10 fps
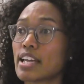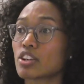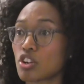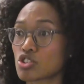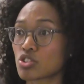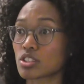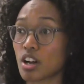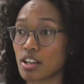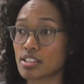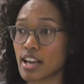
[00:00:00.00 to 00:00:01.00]
and cultural
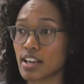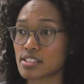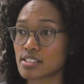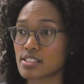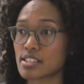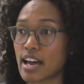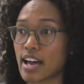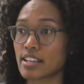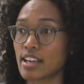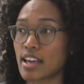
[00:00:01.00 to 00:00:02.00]
contexts
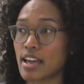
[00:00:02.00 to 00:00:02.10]
that